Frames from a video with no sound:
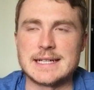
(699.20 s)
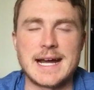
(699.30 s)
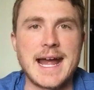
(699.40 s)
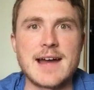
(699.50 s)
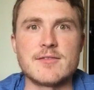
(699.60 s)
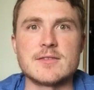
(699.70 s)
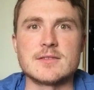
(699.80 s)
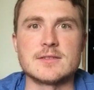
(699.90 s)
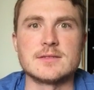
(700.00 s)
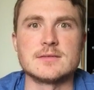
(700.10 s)
I haven't
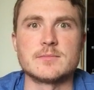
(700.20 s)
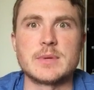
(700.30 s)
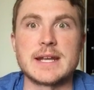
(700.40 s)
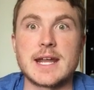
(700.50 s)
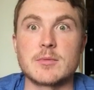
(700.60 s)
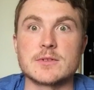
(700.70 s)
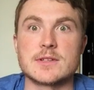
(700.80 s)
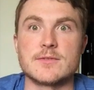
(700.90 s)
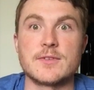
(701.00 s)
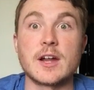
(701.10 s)
been able
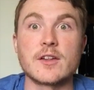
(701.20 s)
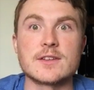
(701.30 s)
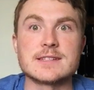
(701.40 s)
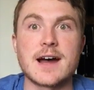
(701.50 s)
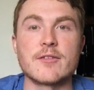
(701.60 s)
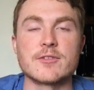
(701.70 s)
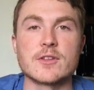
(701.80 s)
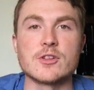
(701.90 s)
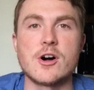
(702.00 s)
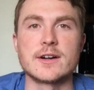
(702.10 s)
to figure this out for the
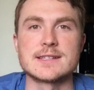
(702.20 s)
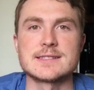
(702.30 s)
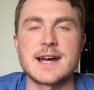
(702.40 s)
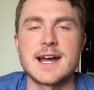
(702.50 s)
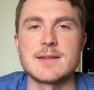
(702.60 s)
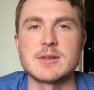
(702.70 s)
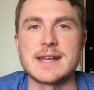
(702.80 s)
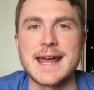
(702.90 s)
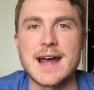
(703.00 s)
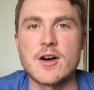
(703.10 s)
longest time, and
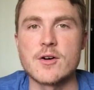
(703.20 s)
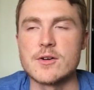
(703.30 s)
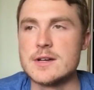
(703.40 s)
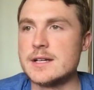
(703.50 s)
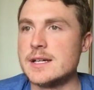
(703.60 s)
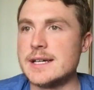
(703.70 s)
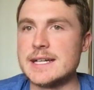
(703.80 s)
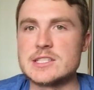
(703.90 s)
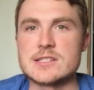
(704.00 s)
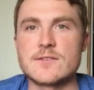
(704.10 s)
now
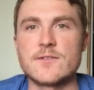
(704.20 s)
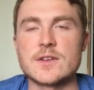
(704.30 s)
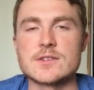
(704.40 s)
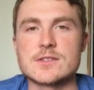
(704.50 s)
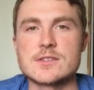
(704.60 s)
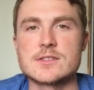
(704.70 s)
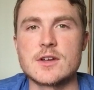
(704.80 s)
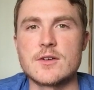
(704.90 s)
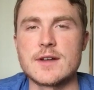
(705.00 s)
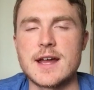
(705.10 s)
it just feels
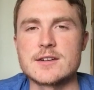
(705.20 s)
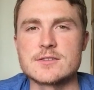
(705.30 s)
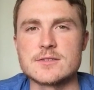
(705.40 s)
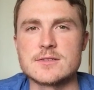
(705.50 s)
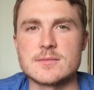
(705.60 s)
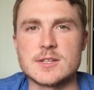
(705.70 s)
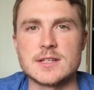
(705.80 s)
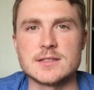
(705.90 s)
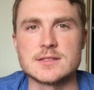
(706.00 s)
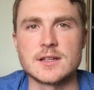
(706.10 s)
so natural to
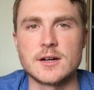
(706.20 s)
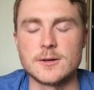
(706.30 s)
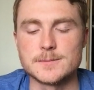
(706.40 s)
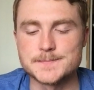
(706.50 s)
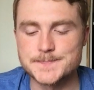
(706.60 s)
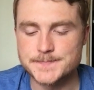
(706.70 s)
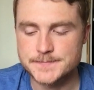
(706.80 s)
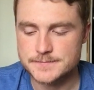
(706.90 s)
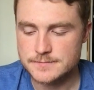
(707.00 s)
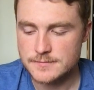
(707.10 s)
me. So
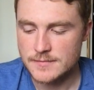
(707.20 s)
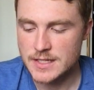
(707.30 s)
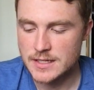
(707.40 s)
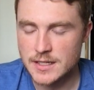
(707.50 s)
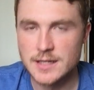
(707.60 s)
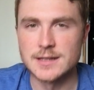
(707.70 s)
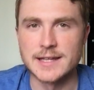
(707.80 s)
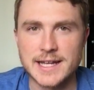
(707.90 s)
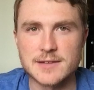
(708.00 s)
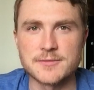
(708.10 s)

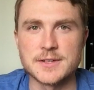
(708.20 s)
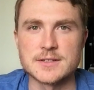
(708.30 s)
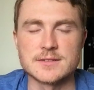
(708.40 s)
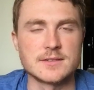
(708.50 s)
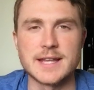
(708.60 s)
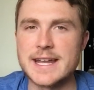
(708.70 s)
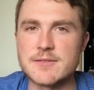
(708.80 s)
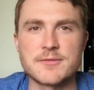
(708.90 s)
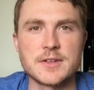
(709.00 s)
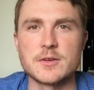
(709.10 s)
let it
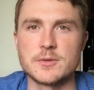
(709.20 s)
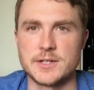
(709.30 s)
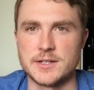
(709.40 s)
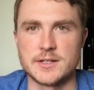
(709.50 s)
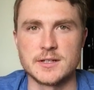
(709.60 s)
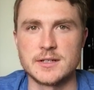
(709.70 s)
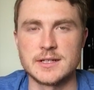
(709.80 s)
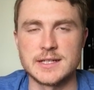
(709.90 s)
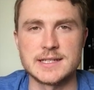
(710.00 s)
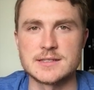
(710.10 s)
feel weird.
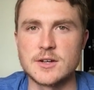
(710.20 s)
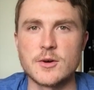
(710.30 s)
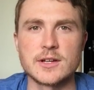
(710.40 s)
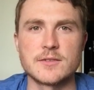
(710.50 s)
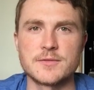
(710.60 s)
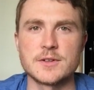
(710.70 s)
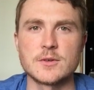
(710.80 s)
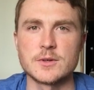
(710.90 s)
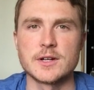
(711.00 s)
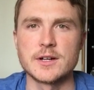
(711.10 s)
It's going to
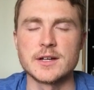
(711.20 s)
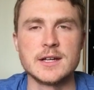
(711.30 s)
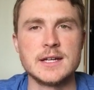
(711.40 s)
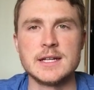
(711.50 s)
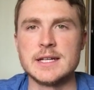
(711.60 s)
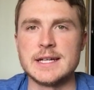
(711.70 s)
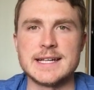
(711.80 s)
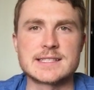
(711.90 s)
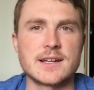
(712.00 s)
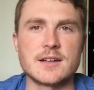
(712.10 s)
feel weird.
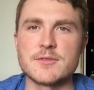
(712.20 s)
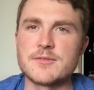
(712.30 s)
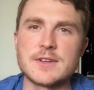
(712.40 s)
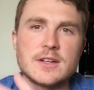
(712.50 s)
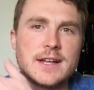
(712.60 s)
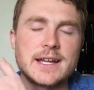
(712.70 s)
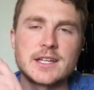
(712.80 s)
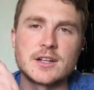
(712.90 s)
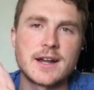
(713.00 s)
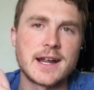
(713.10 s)
It's going to feel
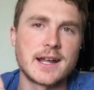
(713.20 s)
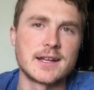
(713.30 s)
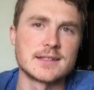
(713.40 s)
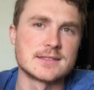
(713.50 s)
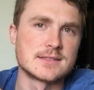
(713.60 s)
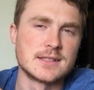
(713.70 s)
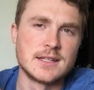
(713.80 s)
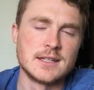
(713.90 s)
like your hand is,